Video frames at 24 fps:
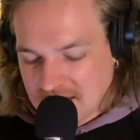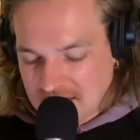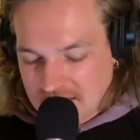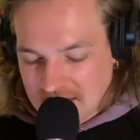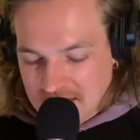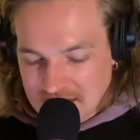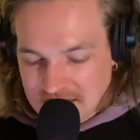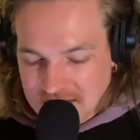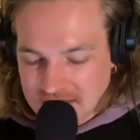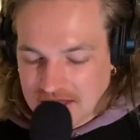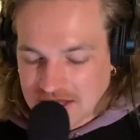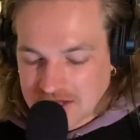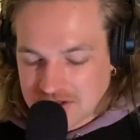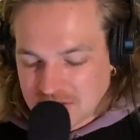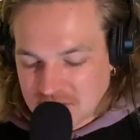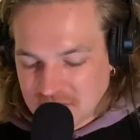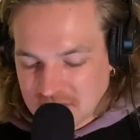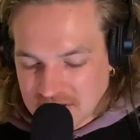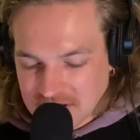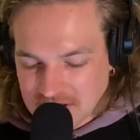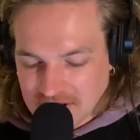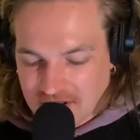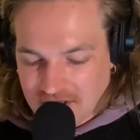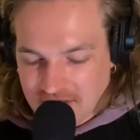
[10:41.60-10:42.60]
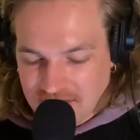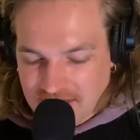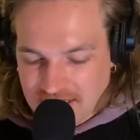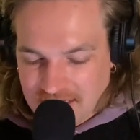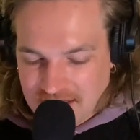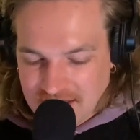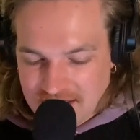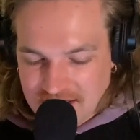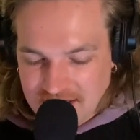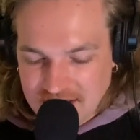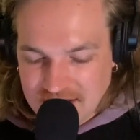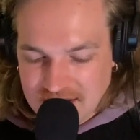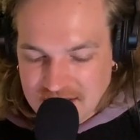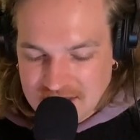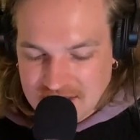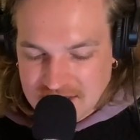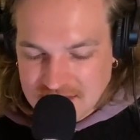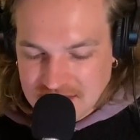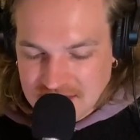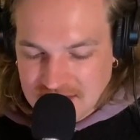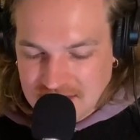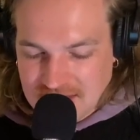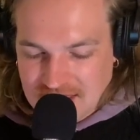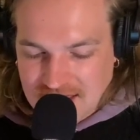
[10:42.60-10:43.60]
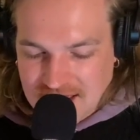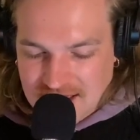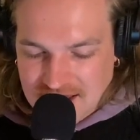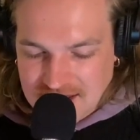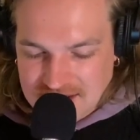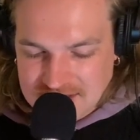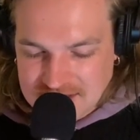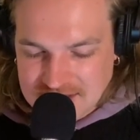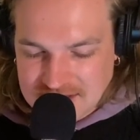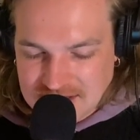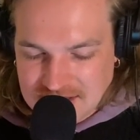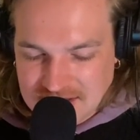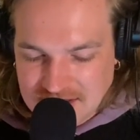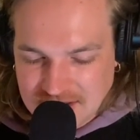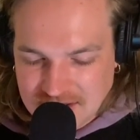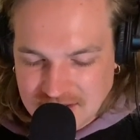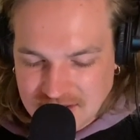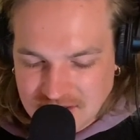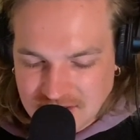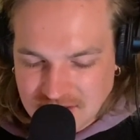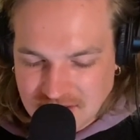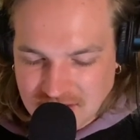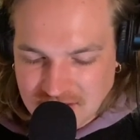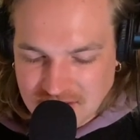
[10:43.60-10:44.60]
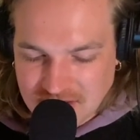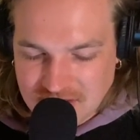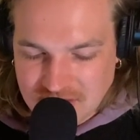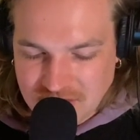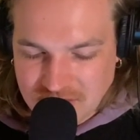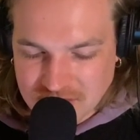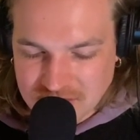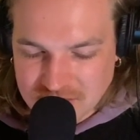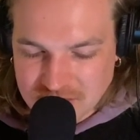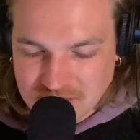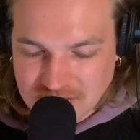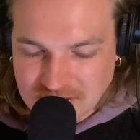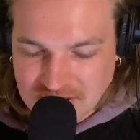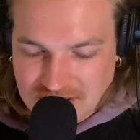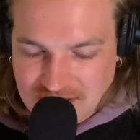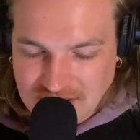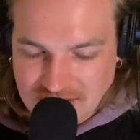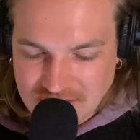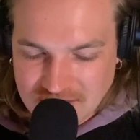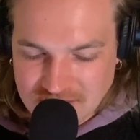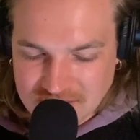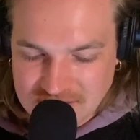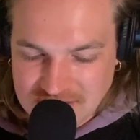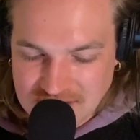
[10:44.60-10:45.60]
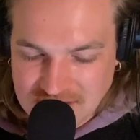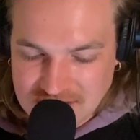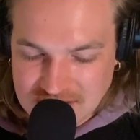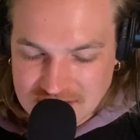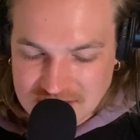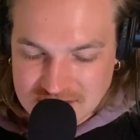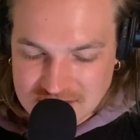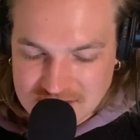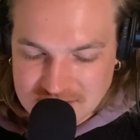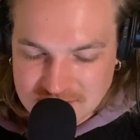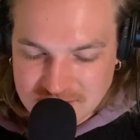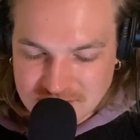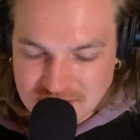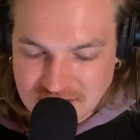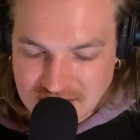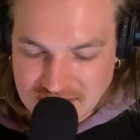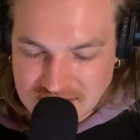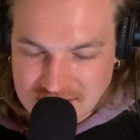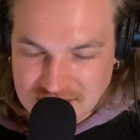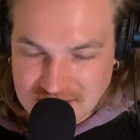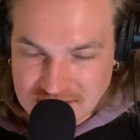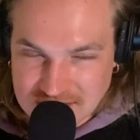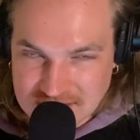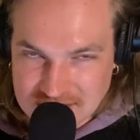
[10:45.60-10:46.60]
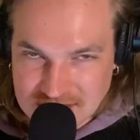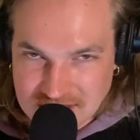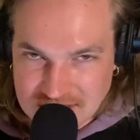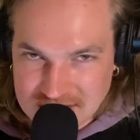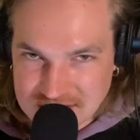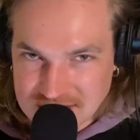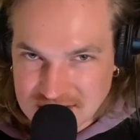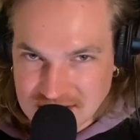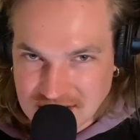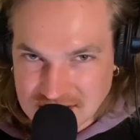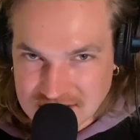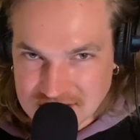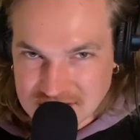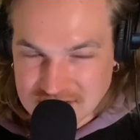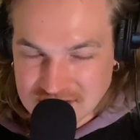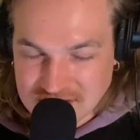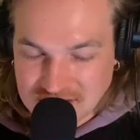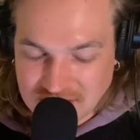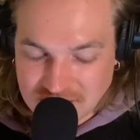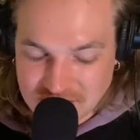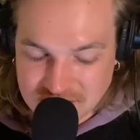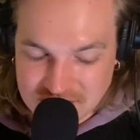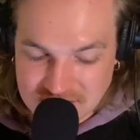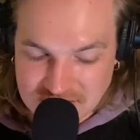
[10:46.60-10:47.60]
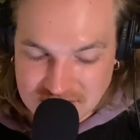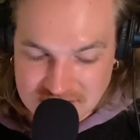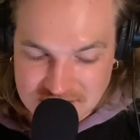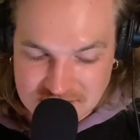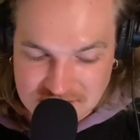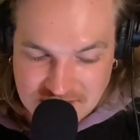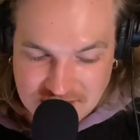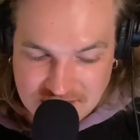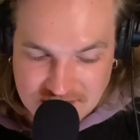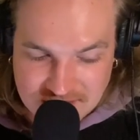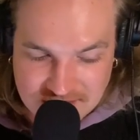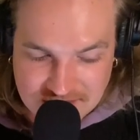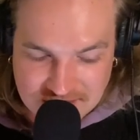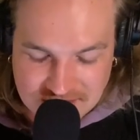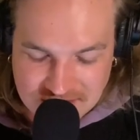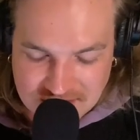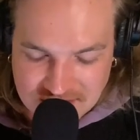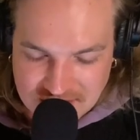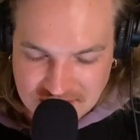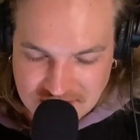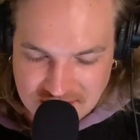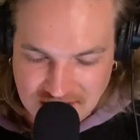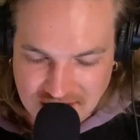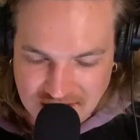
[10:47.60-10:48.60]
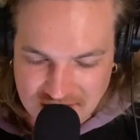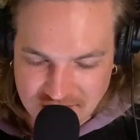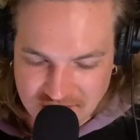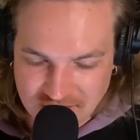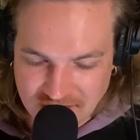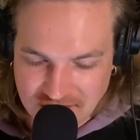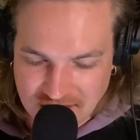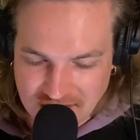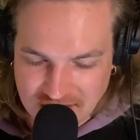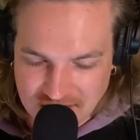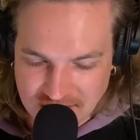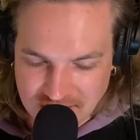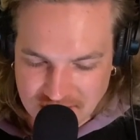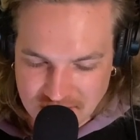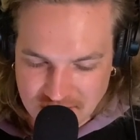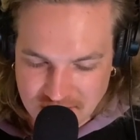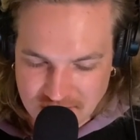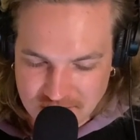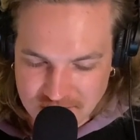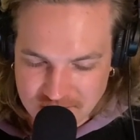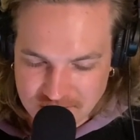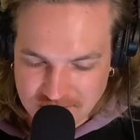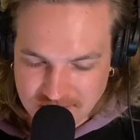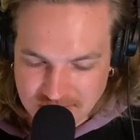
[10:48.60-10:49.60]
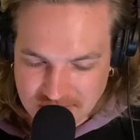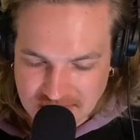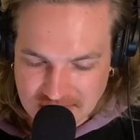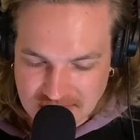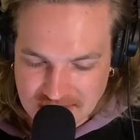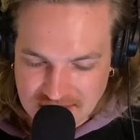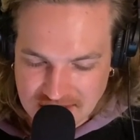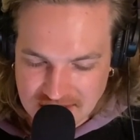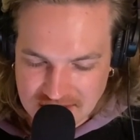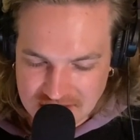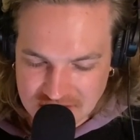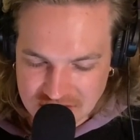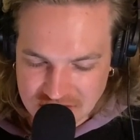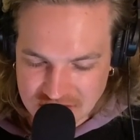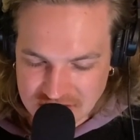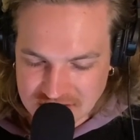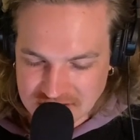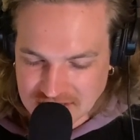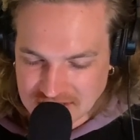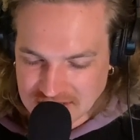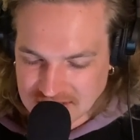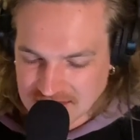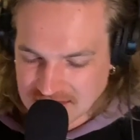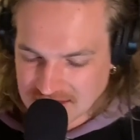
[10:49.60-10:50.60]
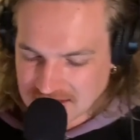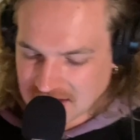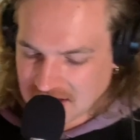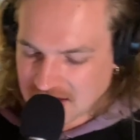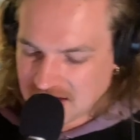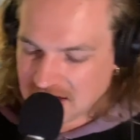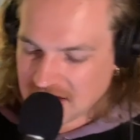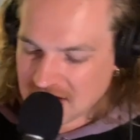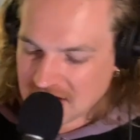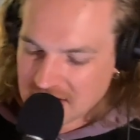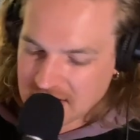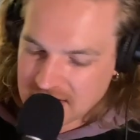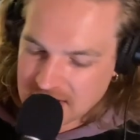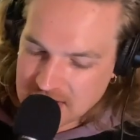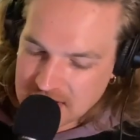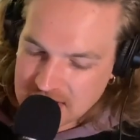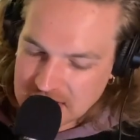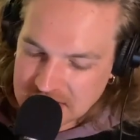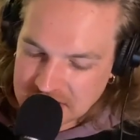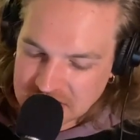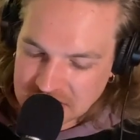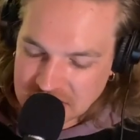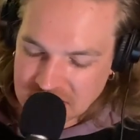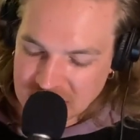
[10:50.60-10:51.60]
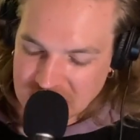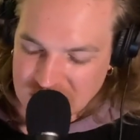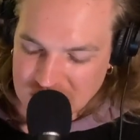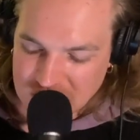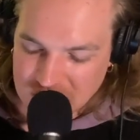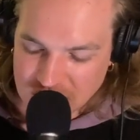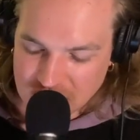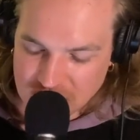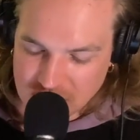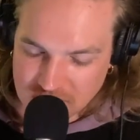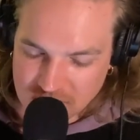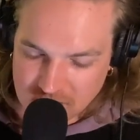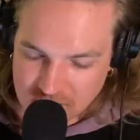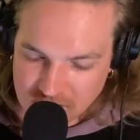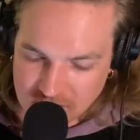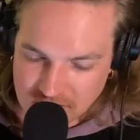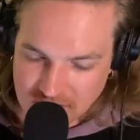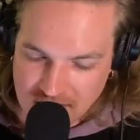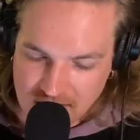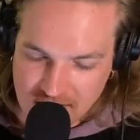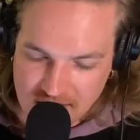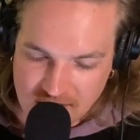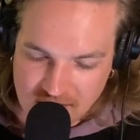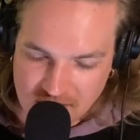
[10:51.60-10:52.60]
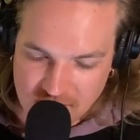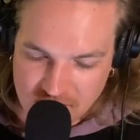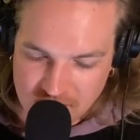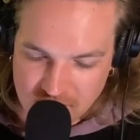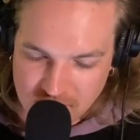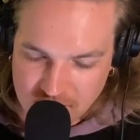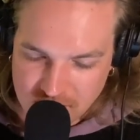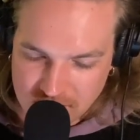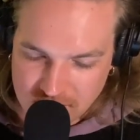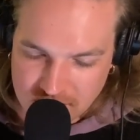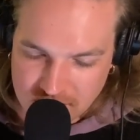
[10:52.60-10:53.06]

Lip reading: And that's really all that article was pointing out, is that plants can sense touch. So that was just kind of a interesting thing to know.